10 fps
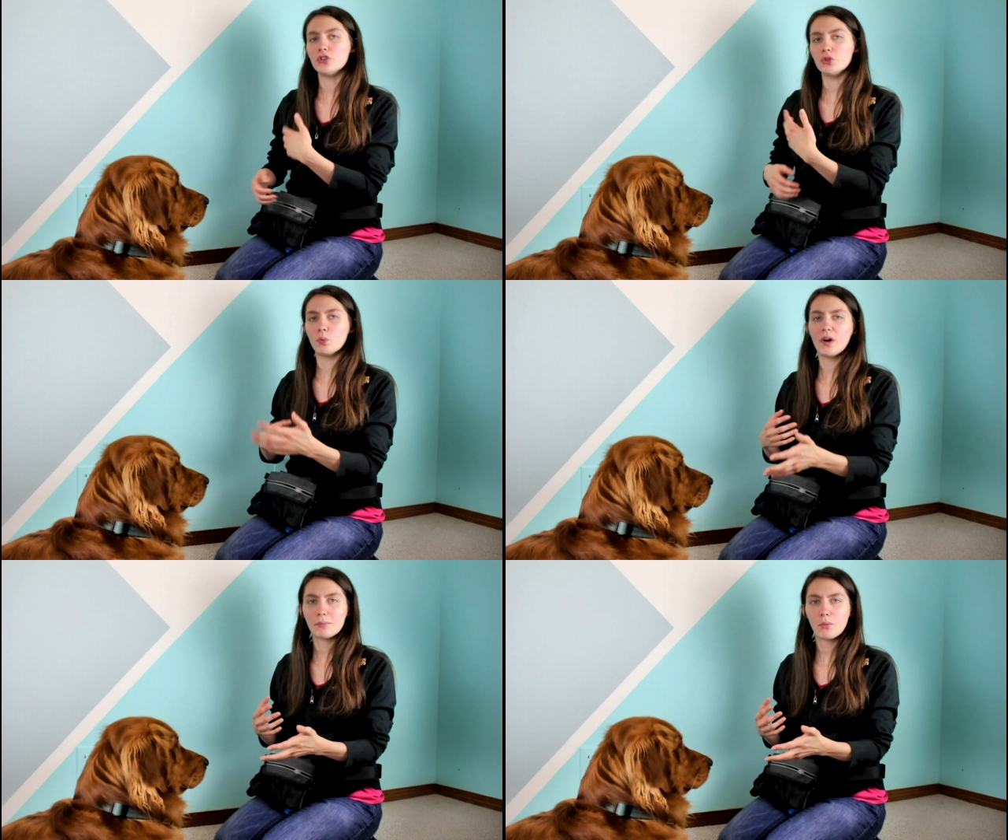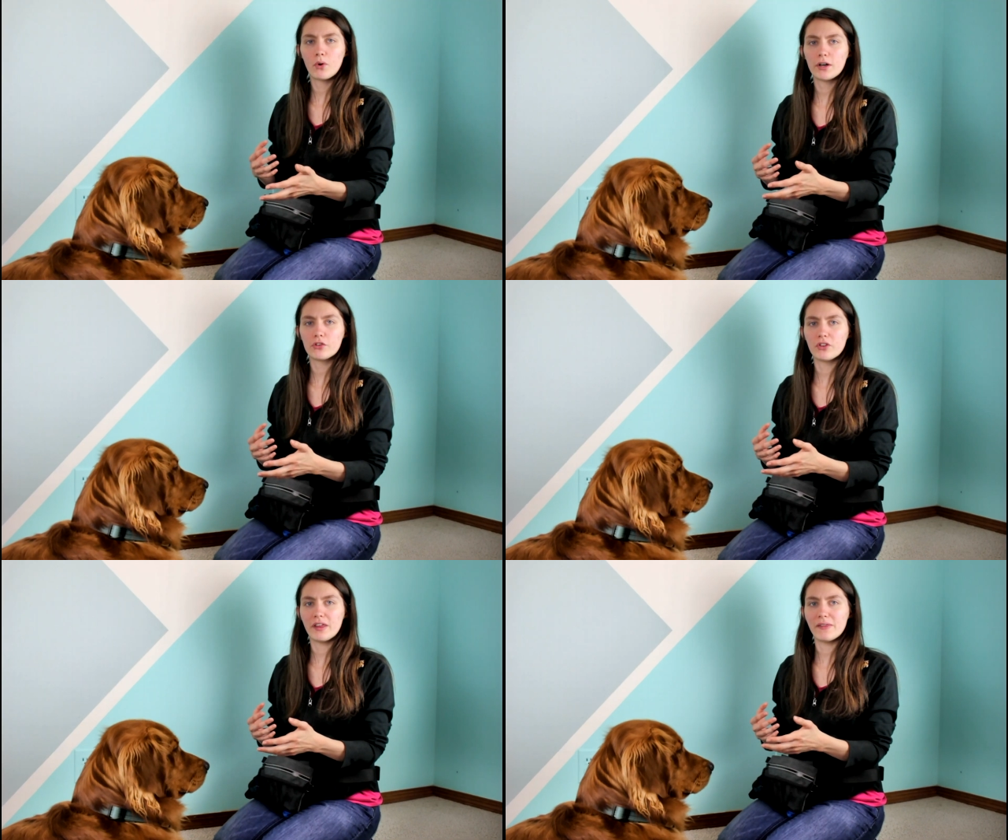do one more
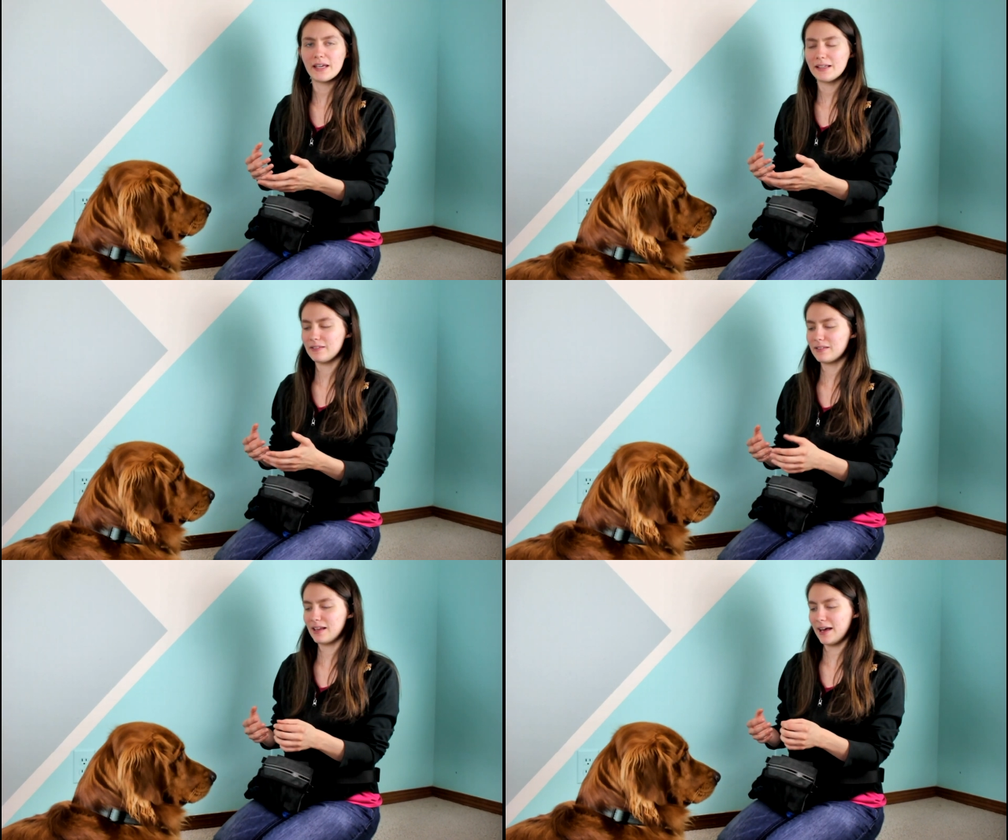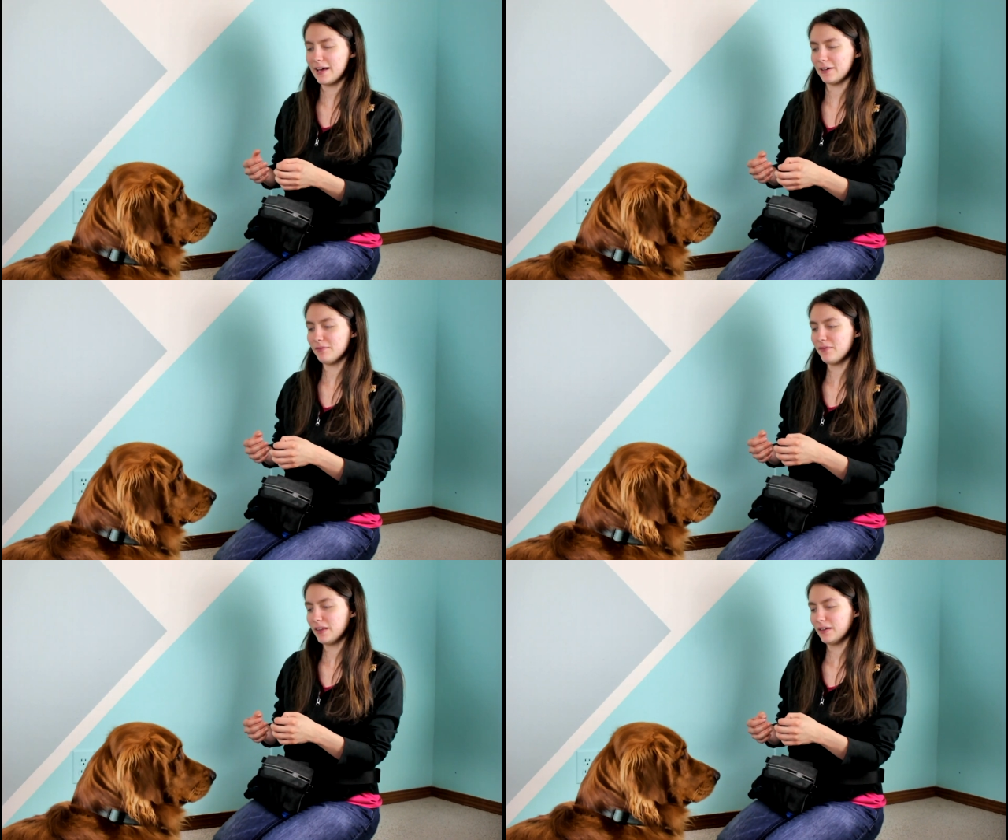so that they can say,